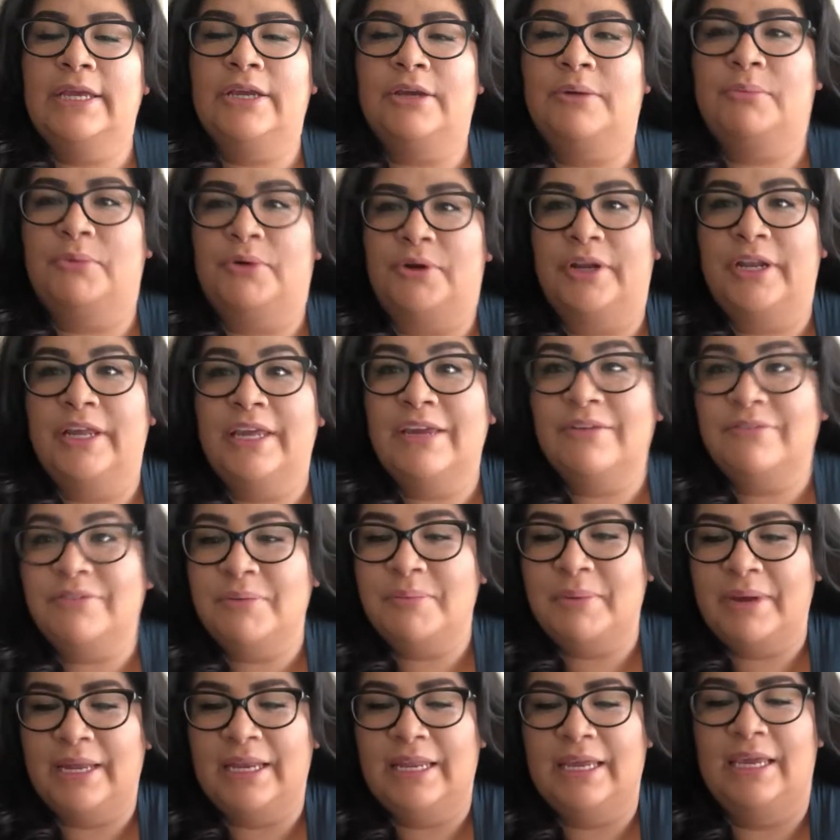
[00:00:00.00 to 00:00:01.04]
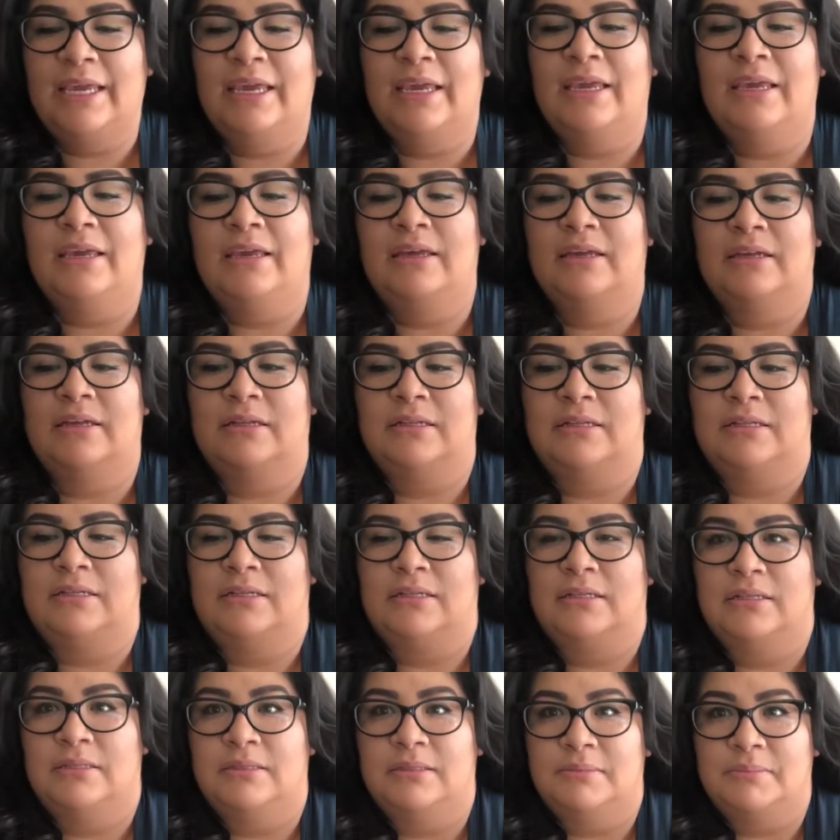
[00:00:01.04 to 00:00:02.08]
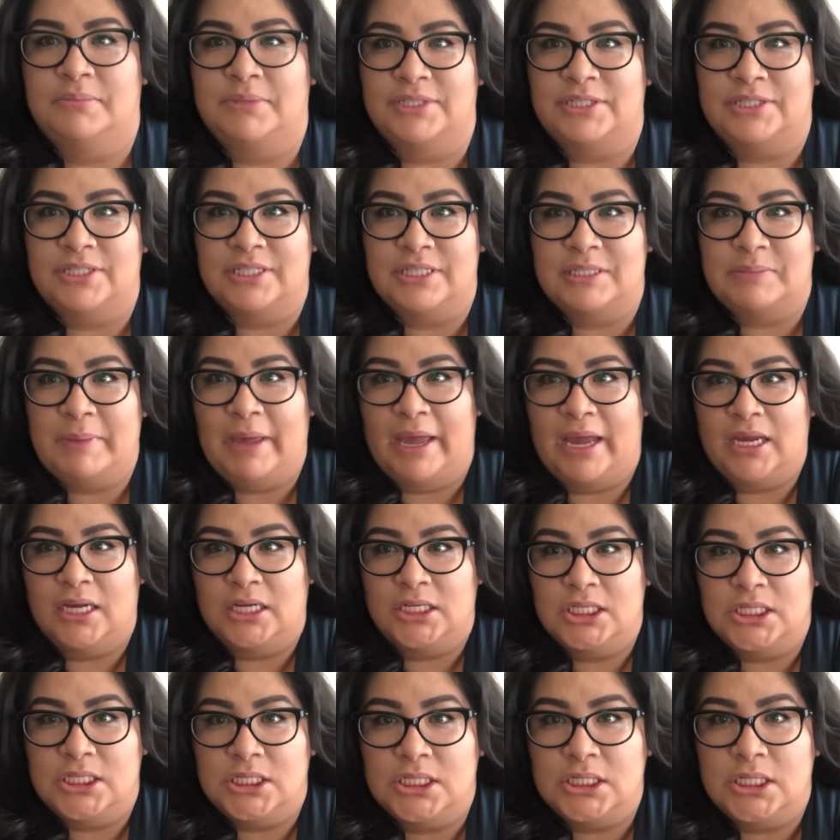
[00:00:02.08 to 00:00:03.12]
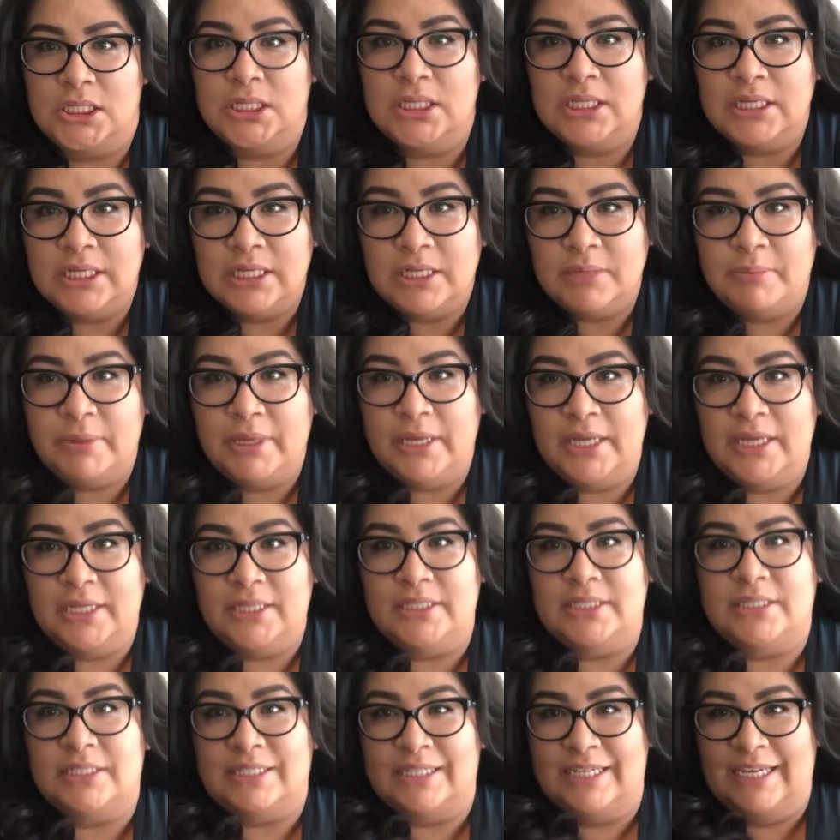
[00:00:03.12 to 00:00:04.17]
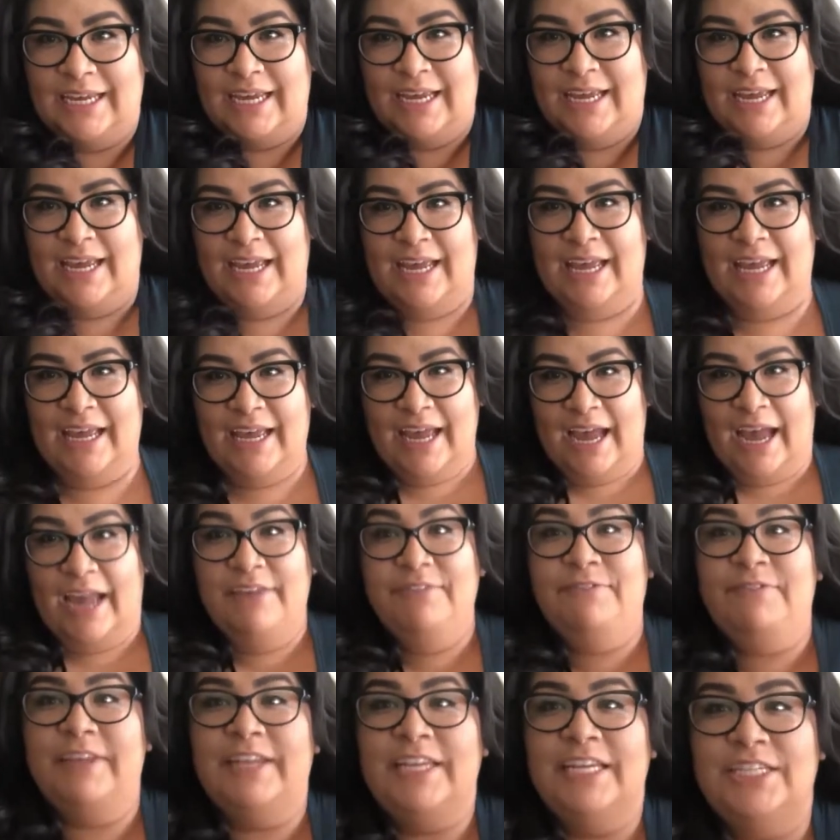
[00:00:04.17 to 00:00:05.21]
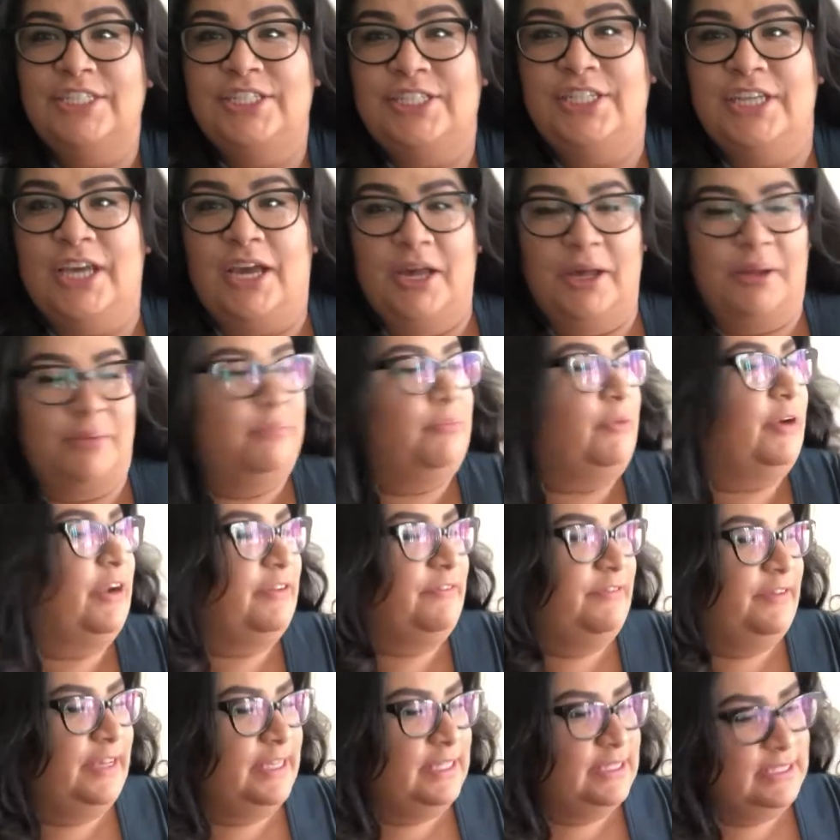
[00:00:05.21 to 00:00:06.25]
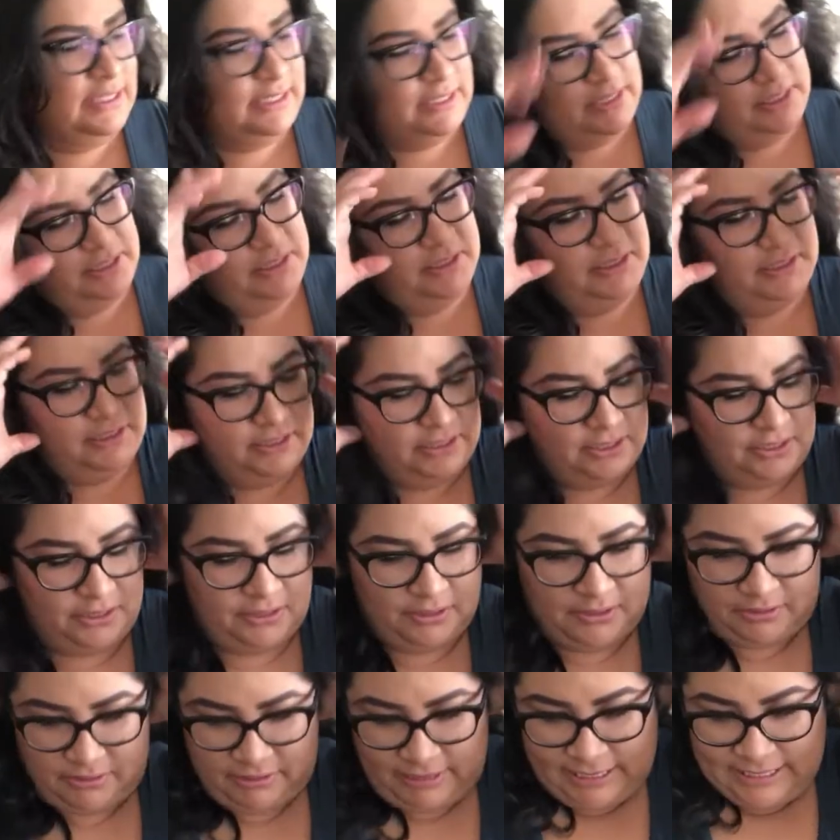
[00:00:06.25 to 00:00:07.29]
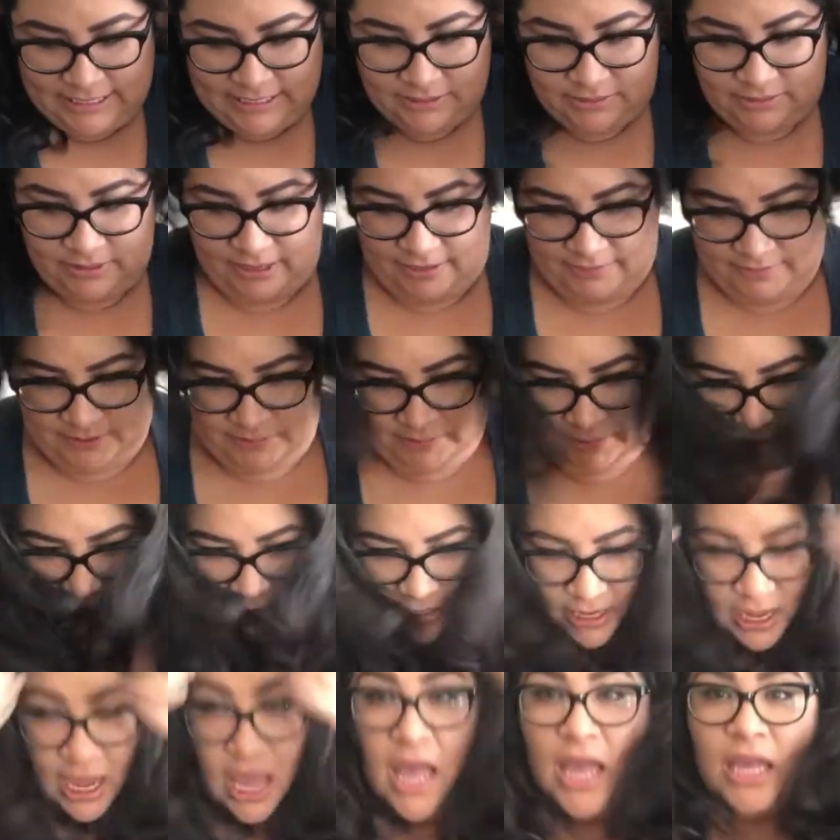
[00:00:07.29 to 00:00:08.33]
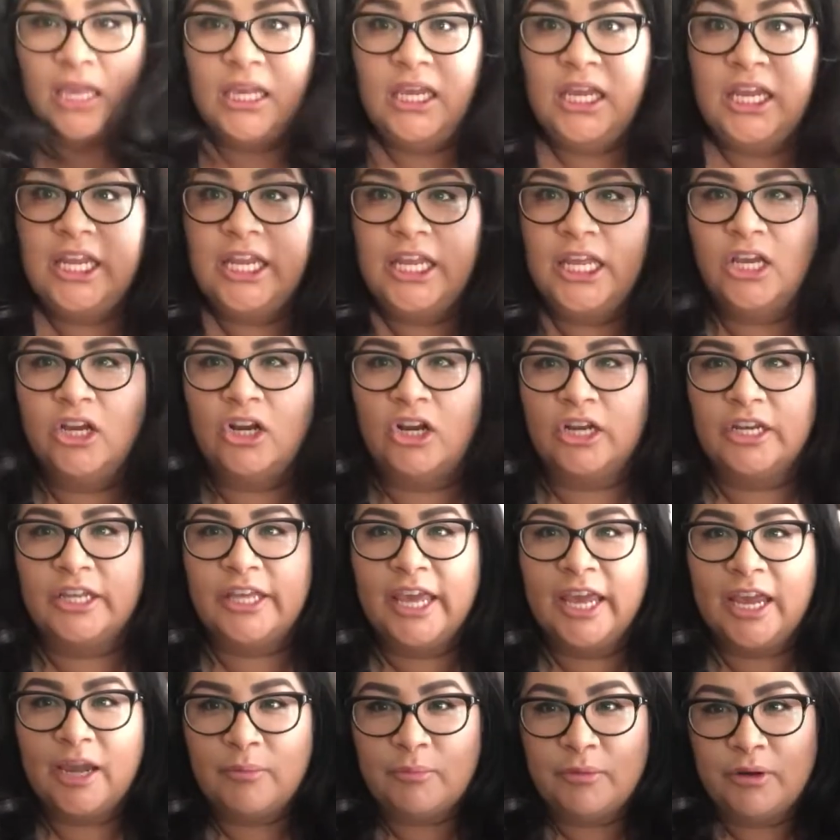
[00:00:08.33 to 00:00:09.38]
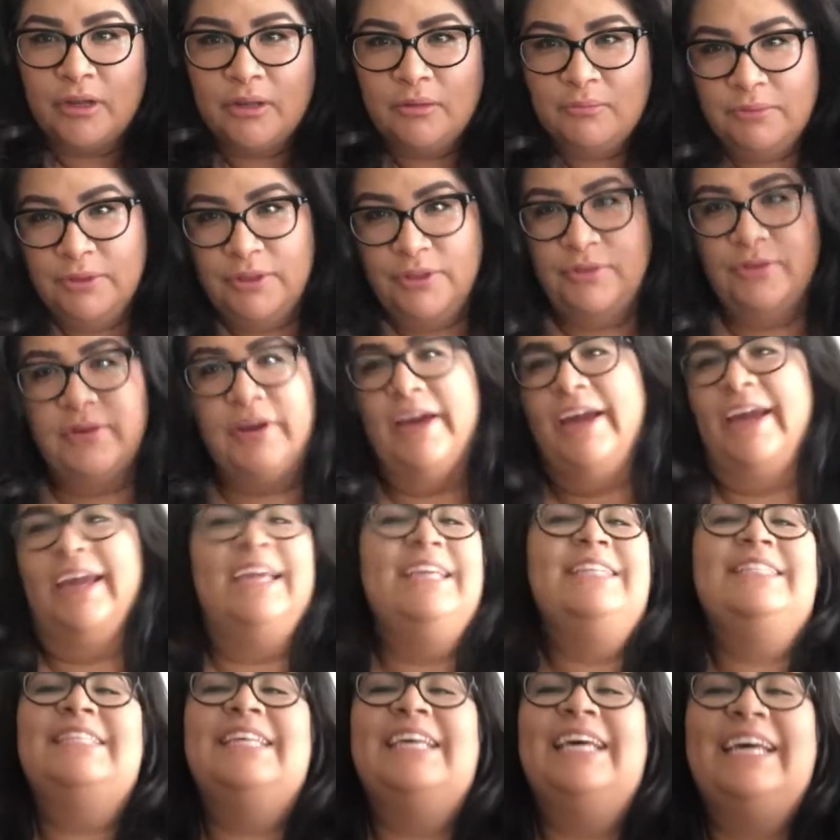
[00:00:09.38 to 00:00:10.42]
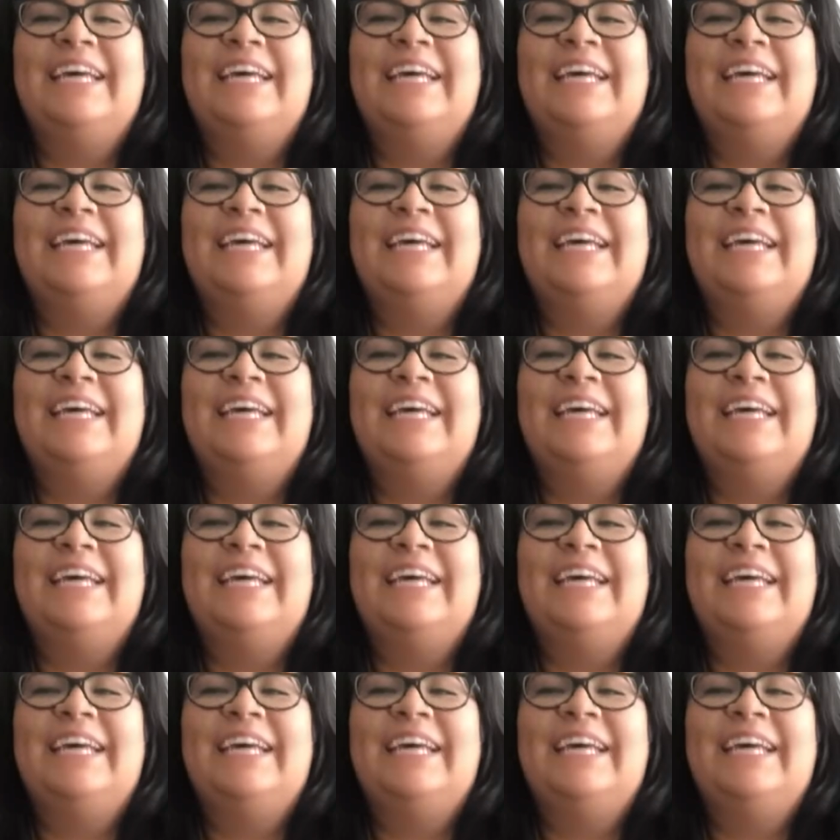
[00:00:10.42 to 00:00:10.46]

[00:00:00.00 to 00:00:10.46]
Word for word: Good morning, everybody. Push this back just a little bit. I finished um, breakfast, so I don't have to be eating on camera with you guys.